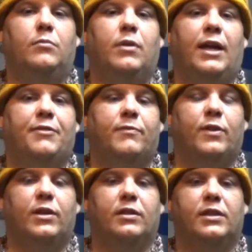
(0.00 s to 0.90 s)
At the
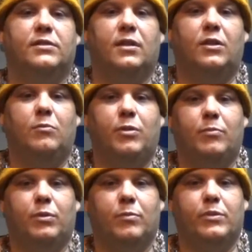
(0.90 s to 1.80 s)
very least, I know
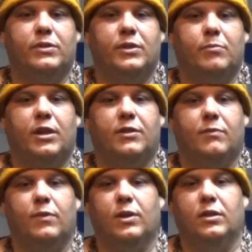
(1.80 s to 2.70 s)
people are busy, but at the
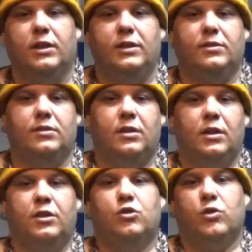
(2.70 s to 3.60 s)
very least,
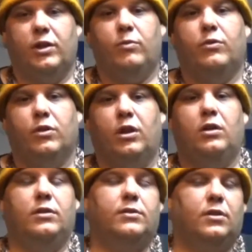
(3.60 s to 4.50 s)
train with your
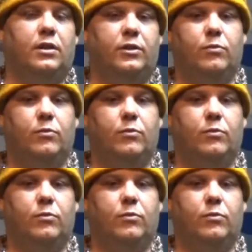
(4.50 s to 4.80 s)
gauntlets on.